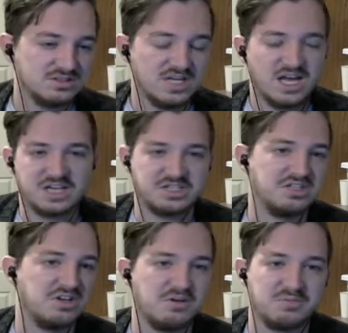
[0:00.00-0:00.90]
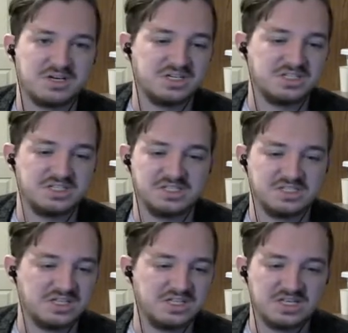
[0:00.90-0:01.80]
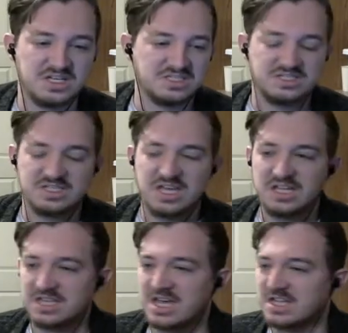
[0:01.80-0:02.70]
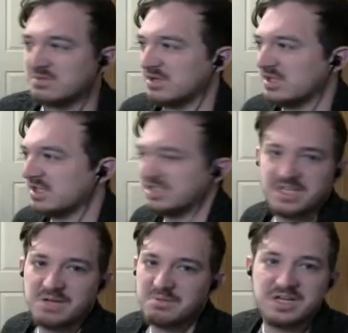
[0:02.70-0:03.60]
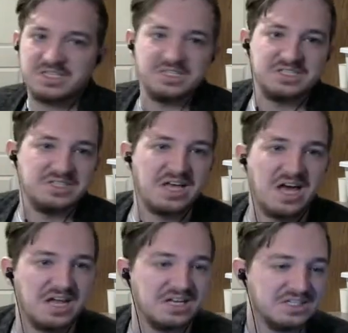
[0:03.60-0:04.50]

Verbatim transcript: Actually, no, I'm not going to tease on that. That's that that's religious. I'm not teasing that.